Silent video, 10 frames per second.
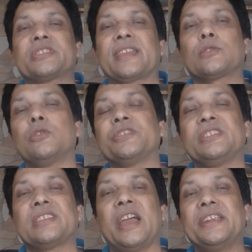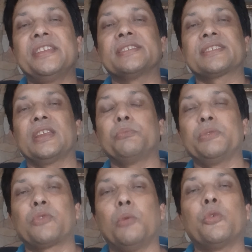technologies, ideas can be
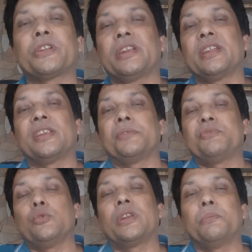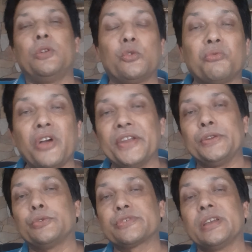promoted, and if you are able to find
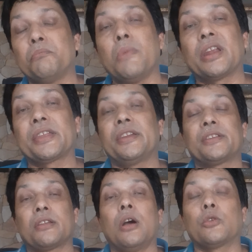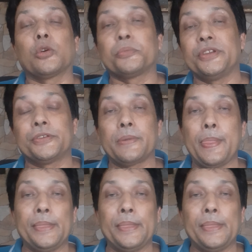out some market out of it.